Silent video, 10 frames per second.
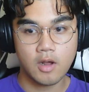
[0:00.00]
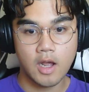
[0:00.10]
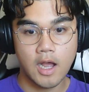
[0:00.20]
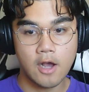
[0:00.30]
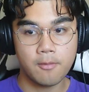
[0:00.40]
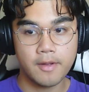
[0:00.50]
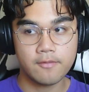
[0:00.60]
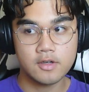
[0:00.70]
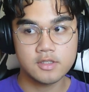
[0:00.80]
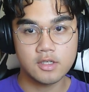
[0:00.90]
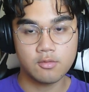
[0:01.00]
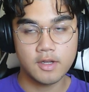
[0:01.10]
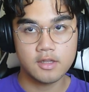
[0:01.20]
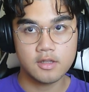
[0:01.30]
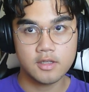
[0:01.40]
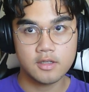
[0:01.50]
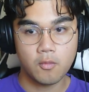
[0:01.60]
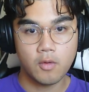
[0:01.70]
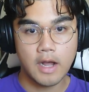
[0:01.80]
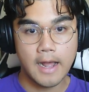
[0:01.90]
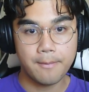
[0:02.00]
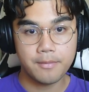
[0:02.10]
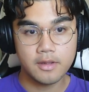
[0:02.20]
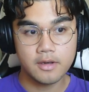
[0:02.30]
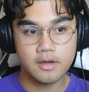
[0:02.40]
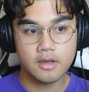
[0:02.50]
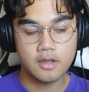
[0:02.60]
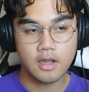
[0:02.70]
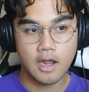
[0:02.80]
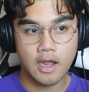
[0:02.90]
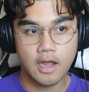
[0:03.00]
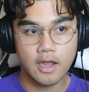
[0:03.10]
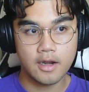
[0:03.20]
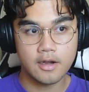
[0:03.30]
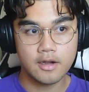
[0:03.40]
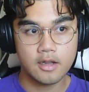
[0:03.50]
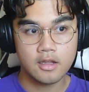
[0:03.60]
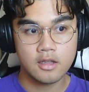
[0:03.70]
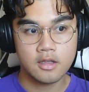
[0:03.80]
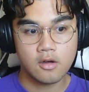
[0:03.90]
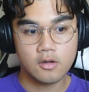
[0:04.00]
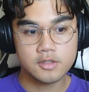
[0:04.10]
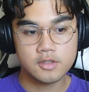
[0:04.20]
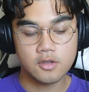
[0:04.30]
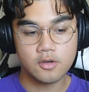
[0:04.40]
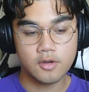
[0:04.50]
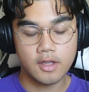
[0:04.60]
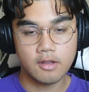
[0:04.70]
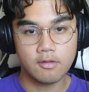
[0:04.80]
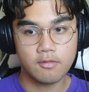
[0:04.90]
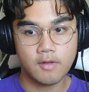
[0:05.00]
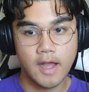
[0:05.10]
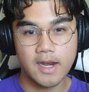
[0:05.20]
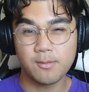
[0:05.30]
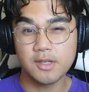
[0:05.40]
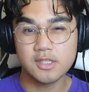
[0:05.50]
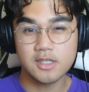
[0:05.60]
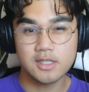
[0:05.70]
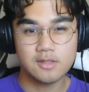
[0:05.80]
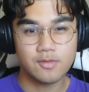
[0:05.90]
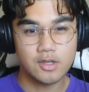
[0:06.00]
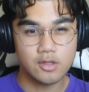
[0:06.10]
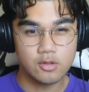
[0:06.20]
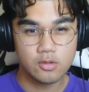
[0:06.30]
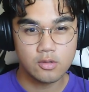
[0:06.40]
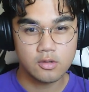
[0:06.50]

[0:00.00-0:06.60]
how my first year went, what happened, and also if animation is for you.